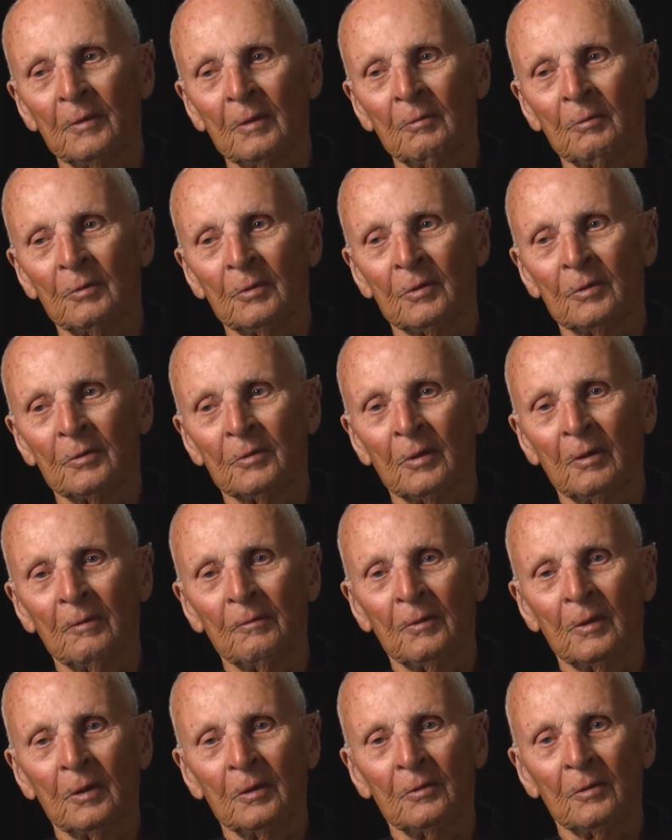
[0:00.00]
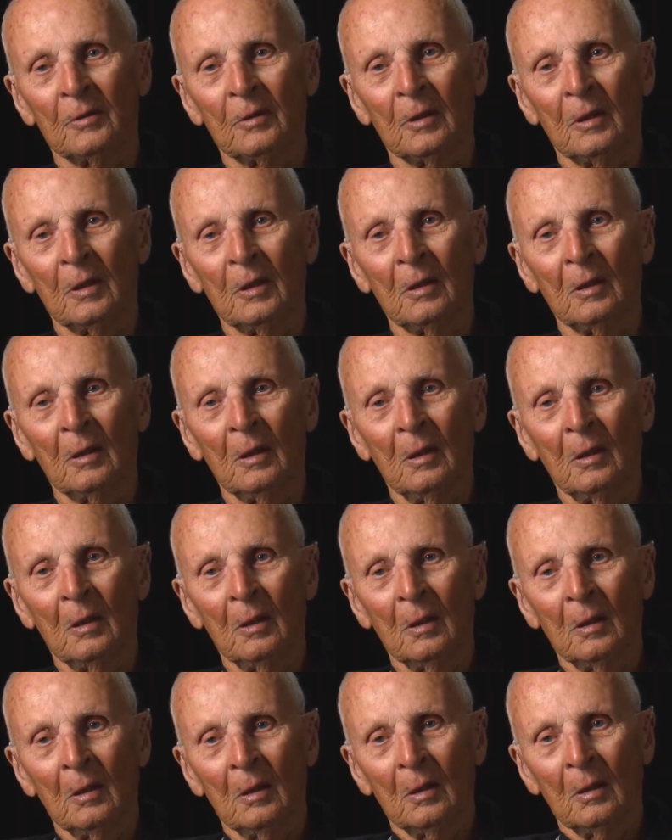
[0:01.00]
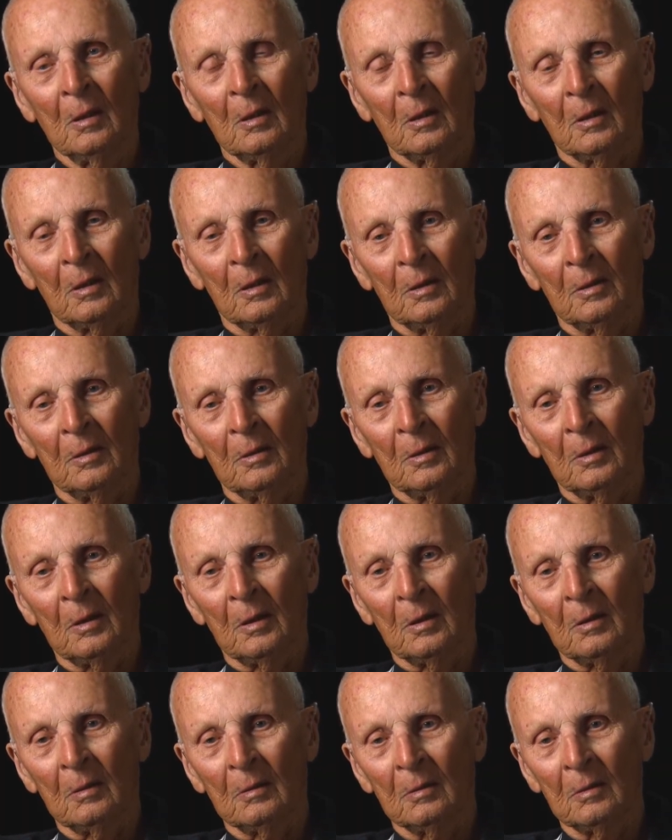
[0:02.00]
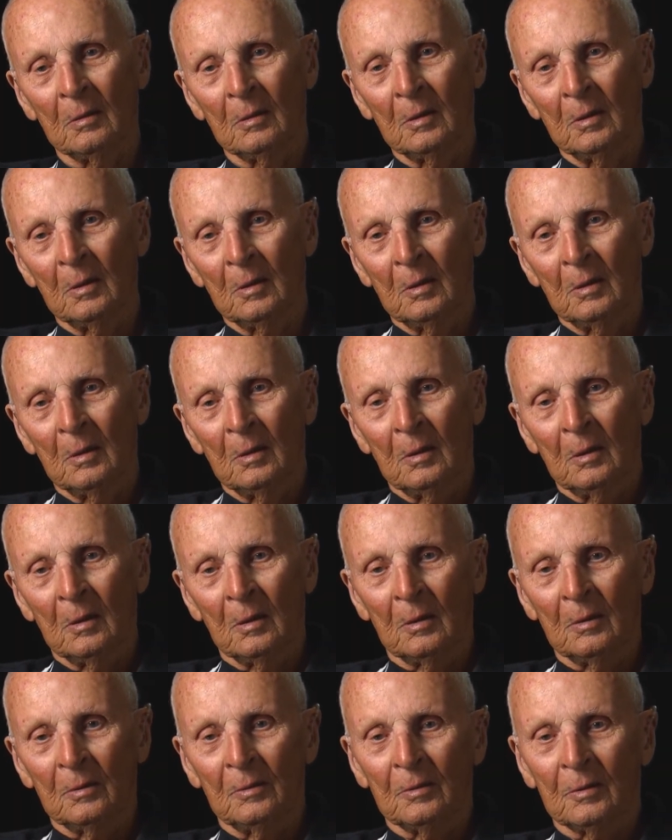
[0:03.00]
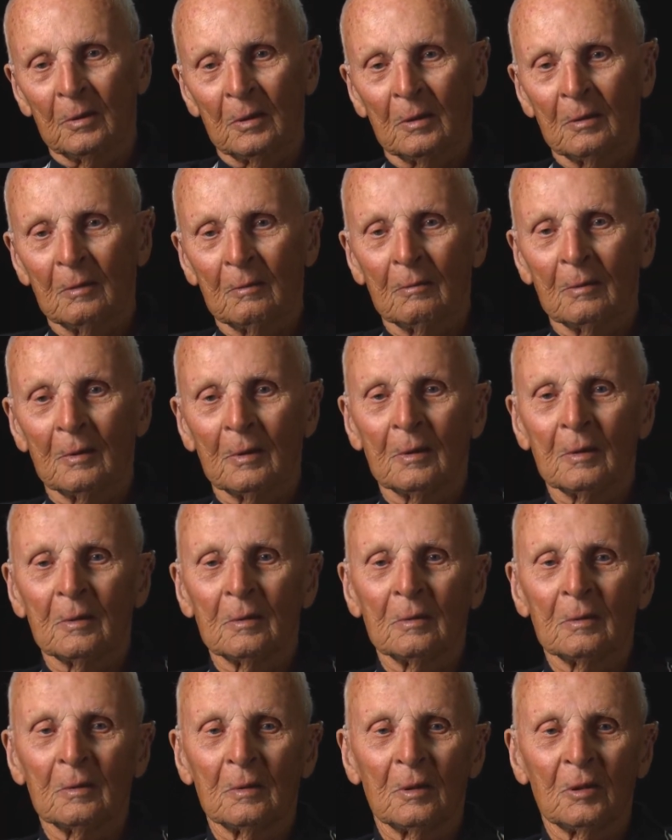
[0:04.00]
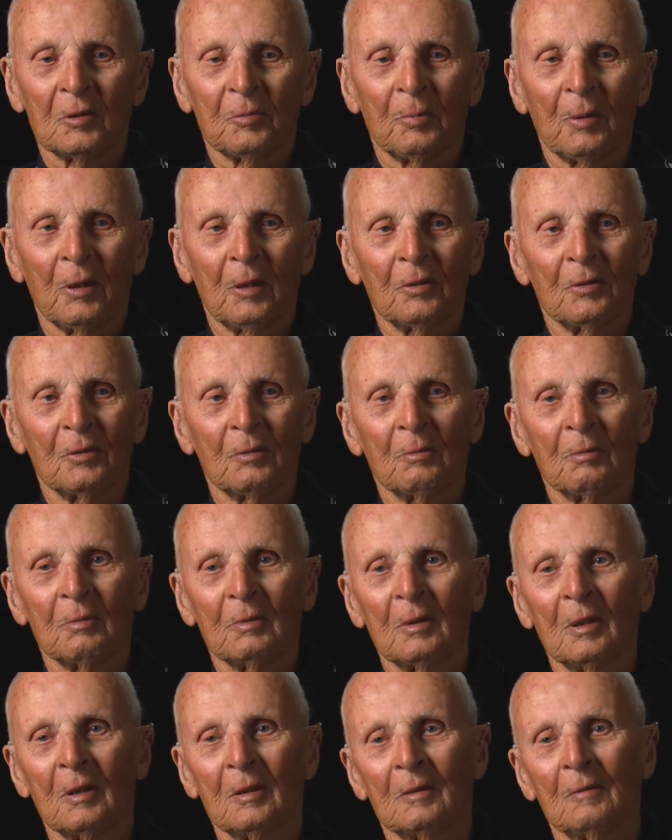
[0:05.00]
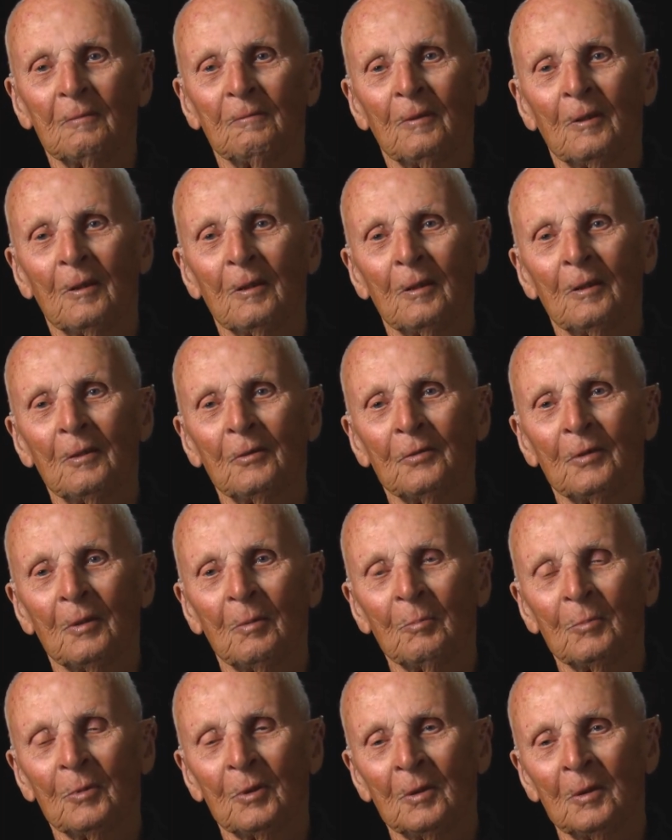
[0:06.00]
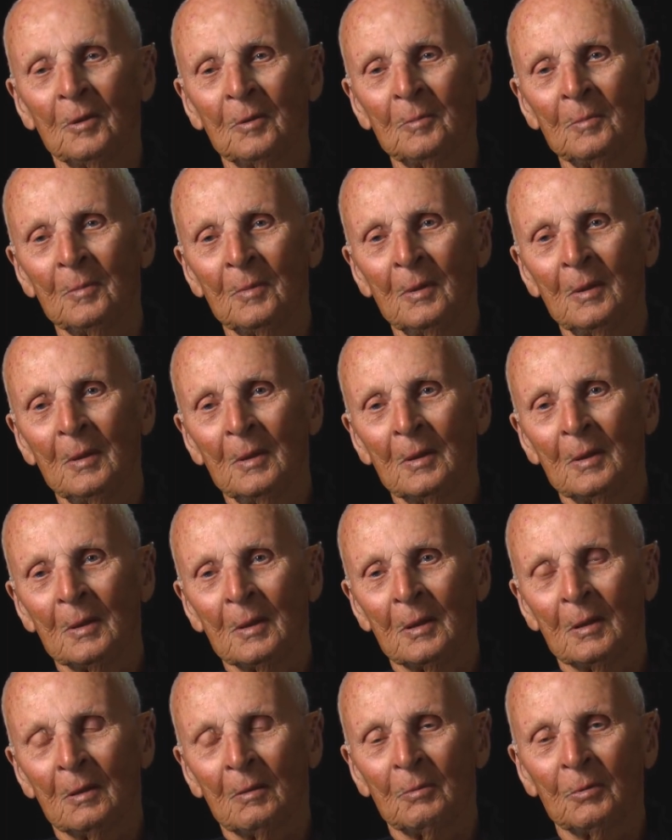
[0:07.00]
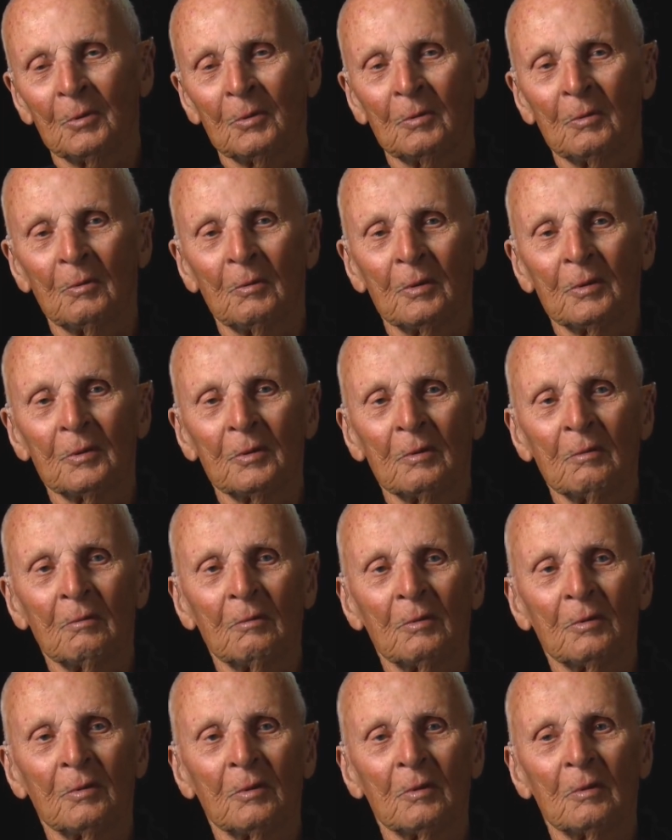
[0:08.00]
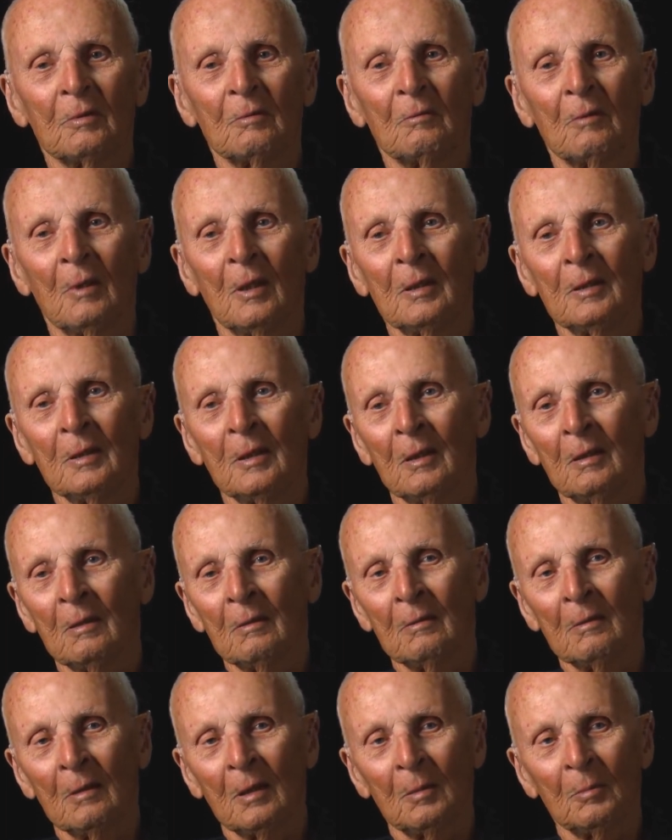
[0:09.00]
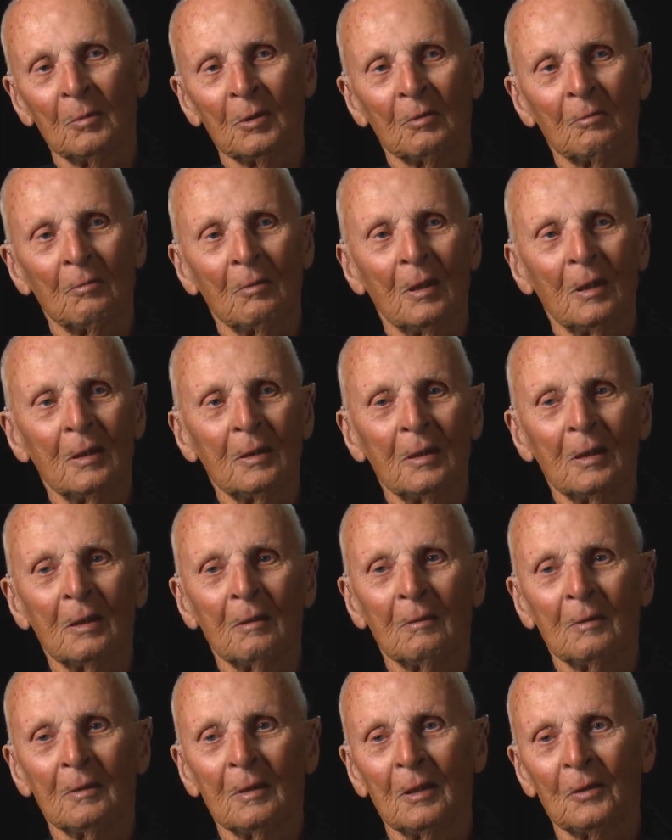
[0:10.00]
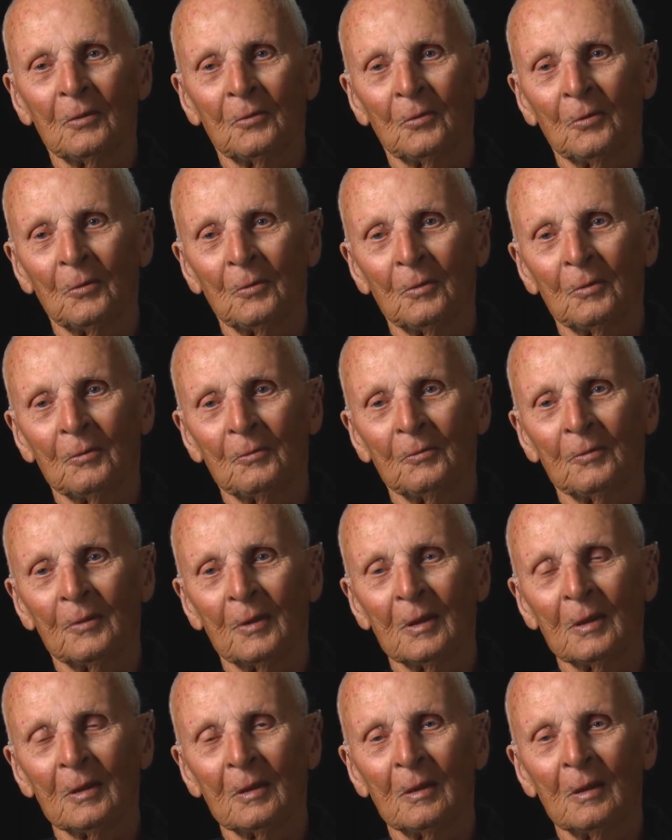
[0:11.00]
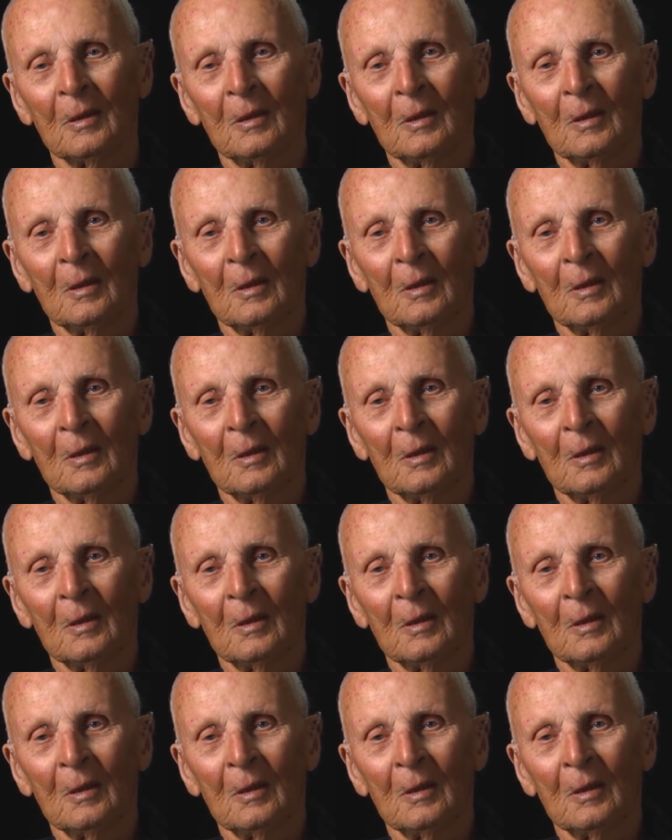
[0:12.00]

He was a chief engineer, and uh, and so uh, I suppose it was, had to follow some time. I was always interested in radio, amateur radio, and that sort of thing.